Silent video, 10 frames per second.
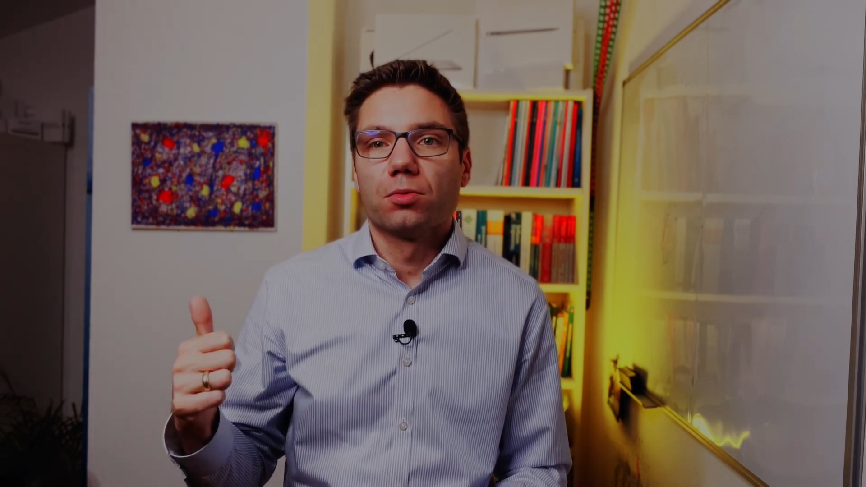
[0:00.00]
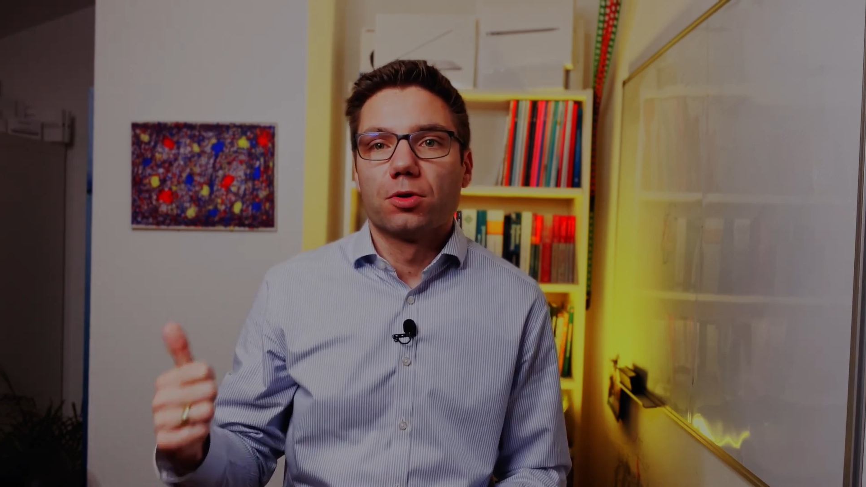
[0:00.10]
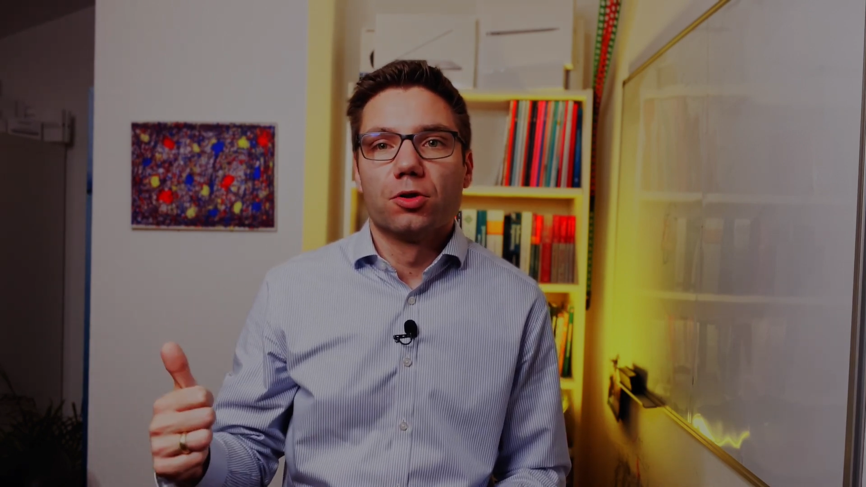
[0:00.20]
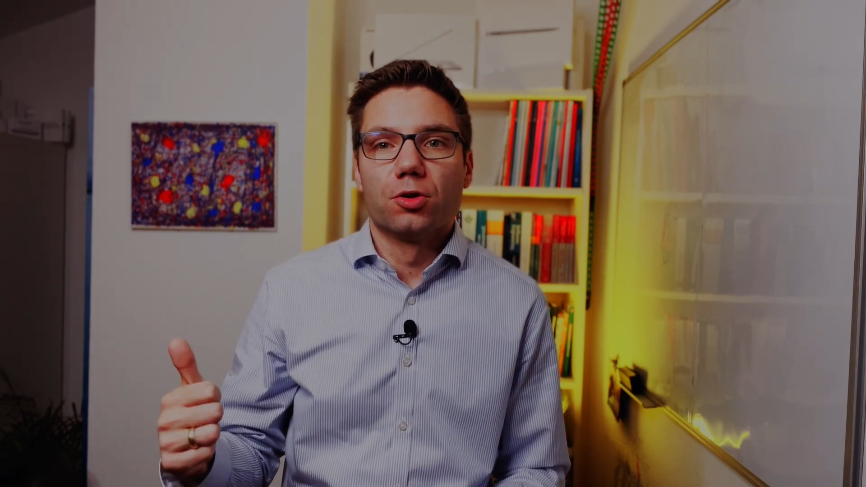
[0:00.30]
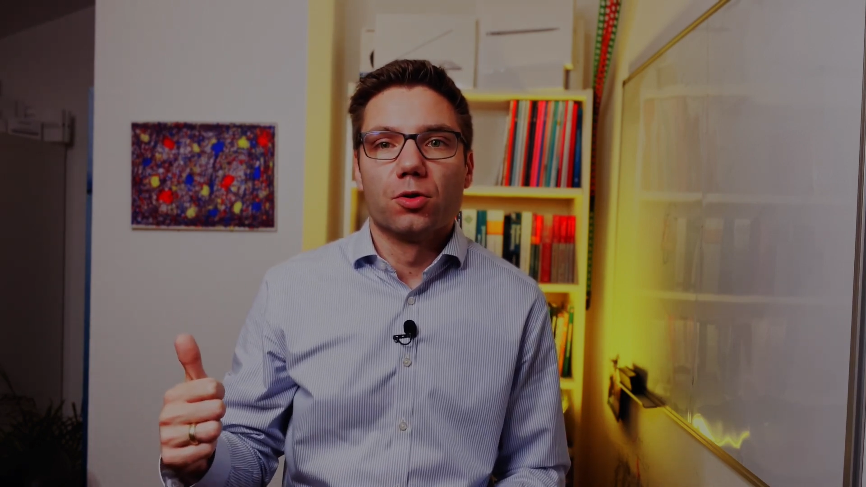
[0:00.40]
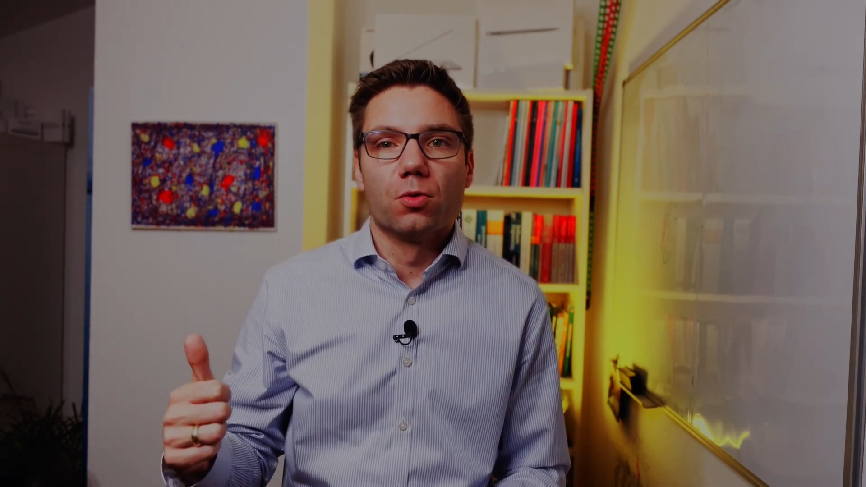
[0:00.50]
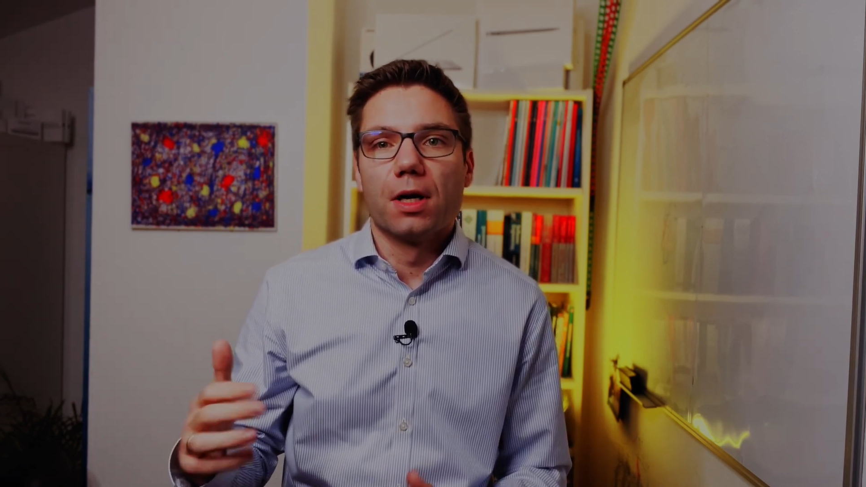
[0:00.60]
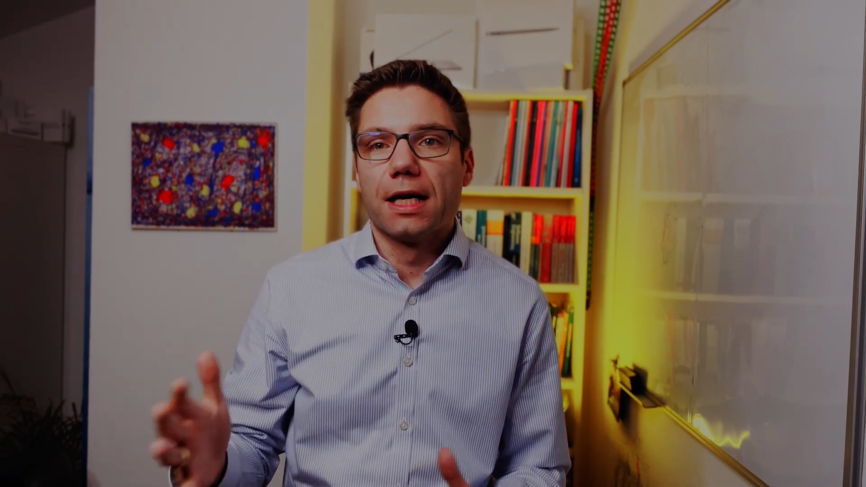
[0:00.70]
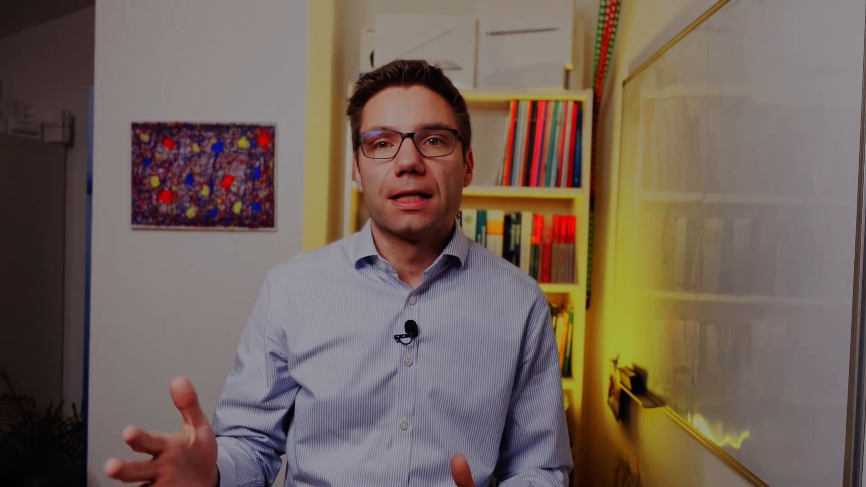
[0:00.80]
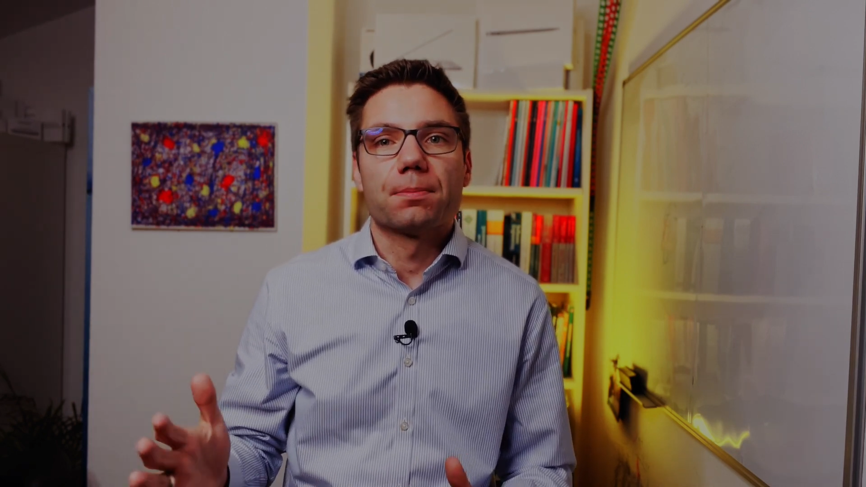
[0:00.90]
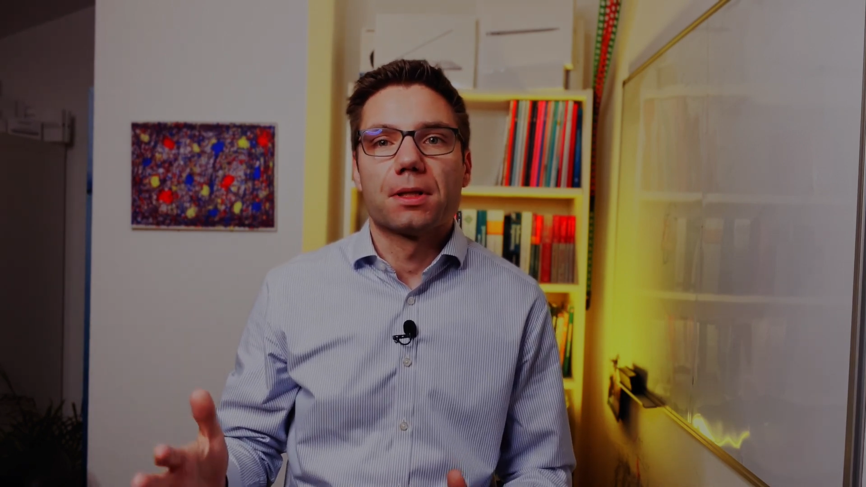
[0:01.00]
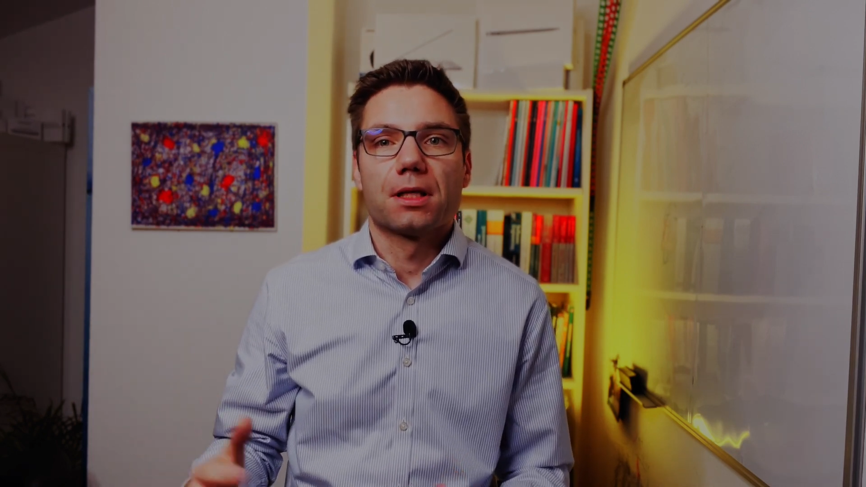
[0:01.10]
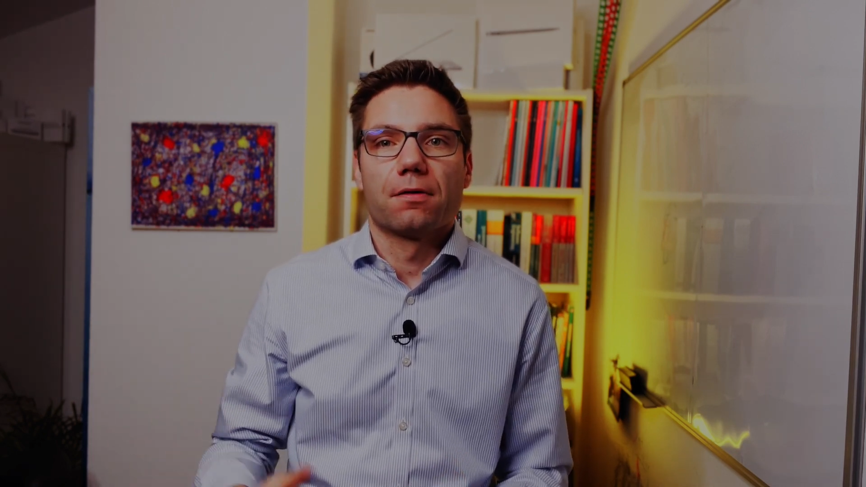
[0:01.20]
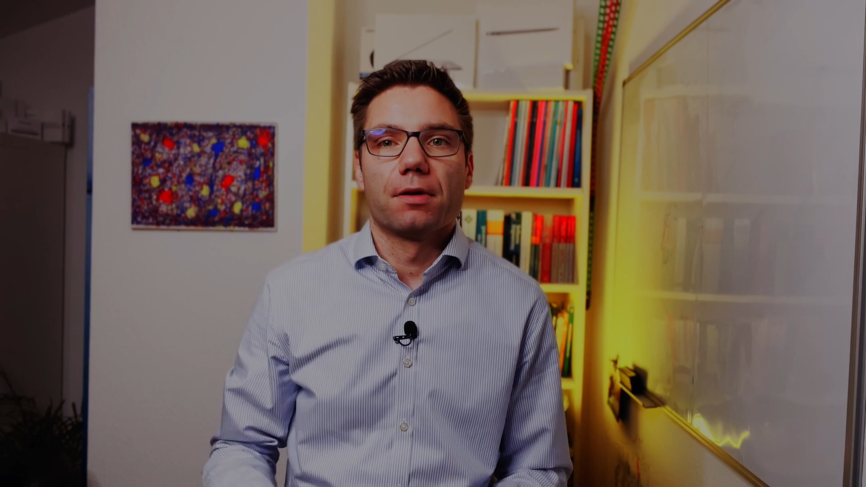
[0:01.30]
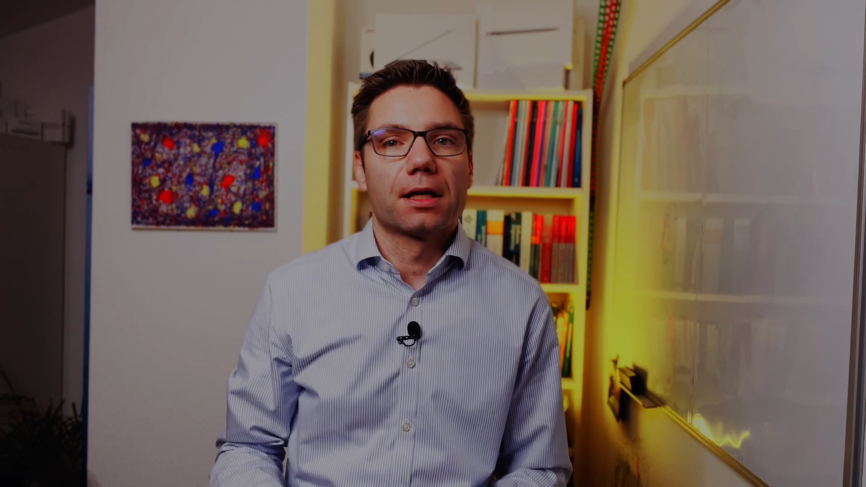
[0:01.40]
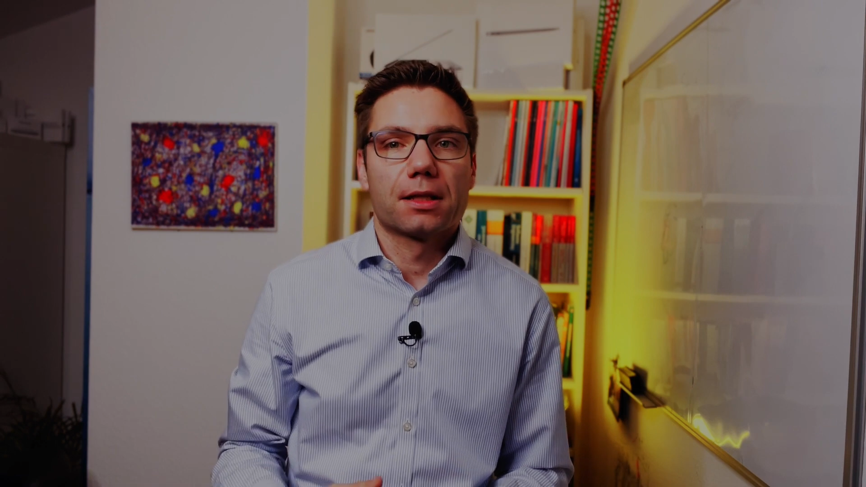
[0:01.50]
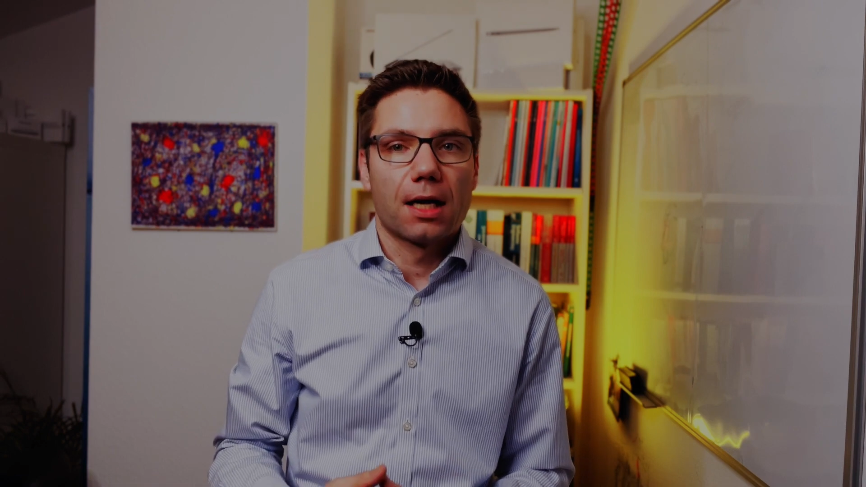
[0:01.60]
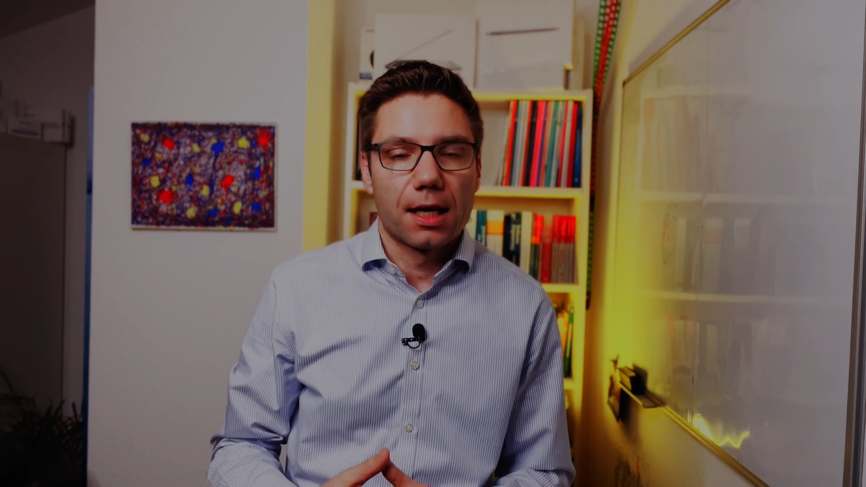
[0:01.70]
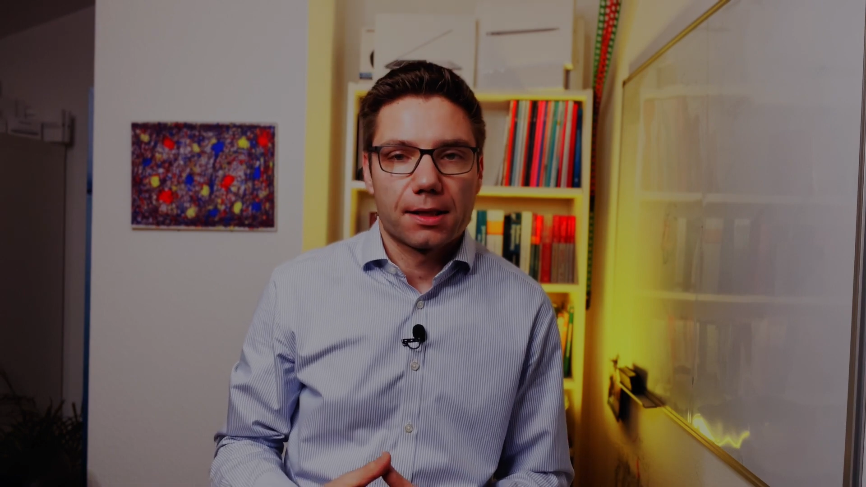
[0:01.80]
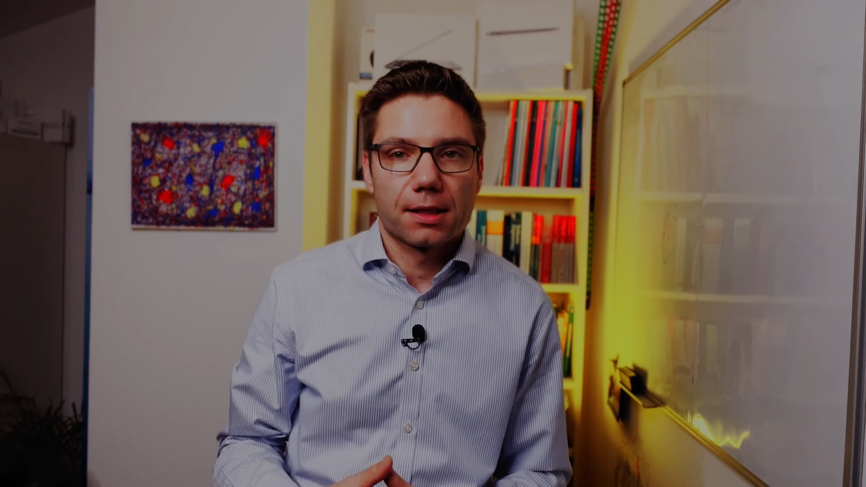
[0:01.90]
to do a specific
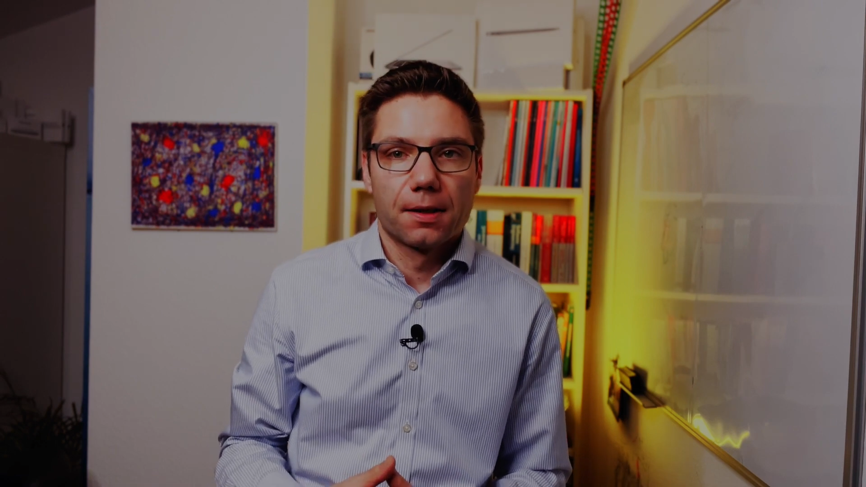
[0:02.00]
task.